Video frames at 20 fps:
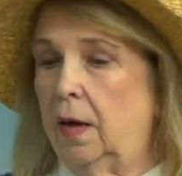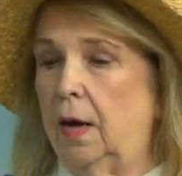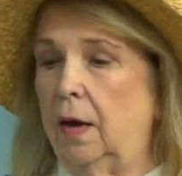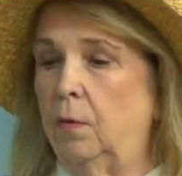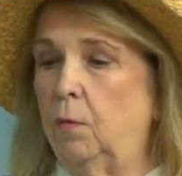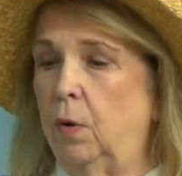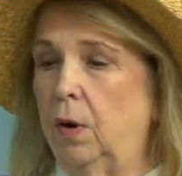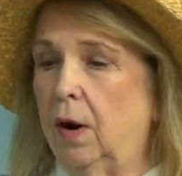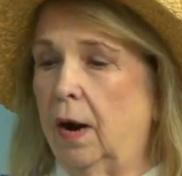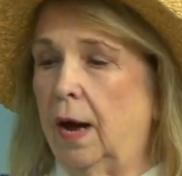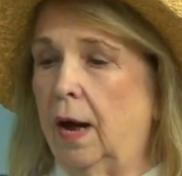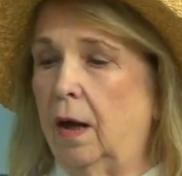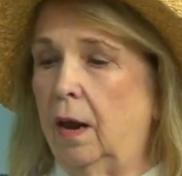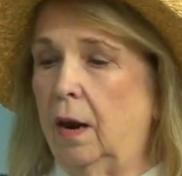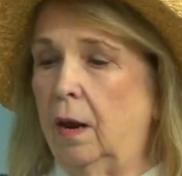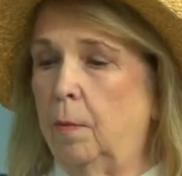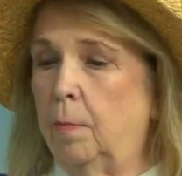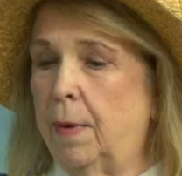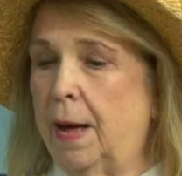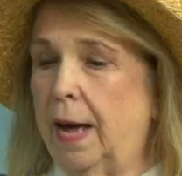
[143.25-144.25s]
and we're
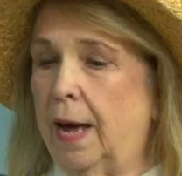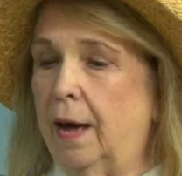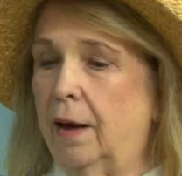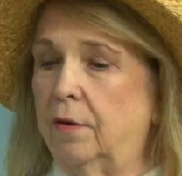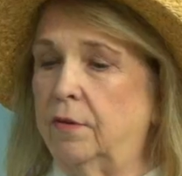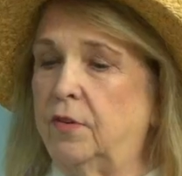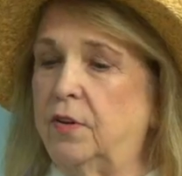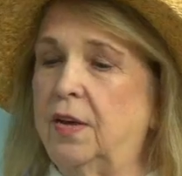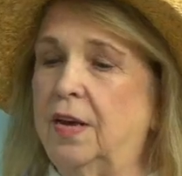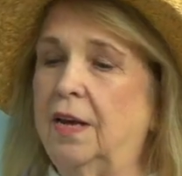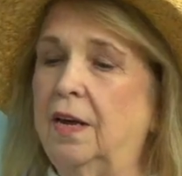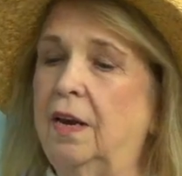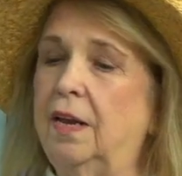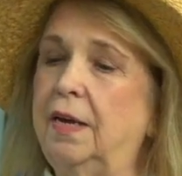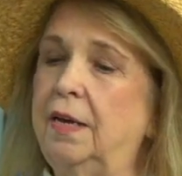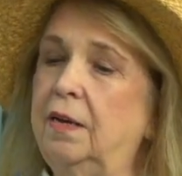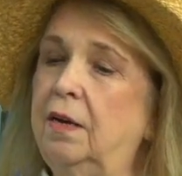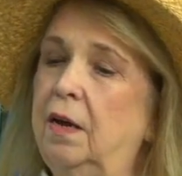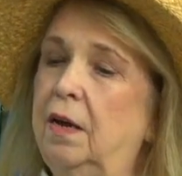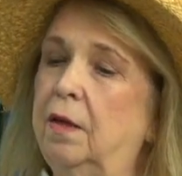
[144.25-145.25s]
all about
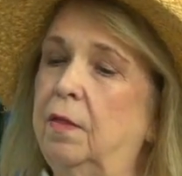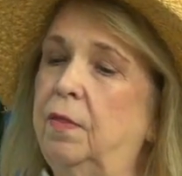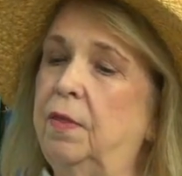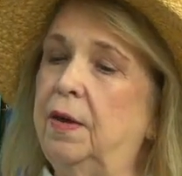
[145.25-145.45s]
telling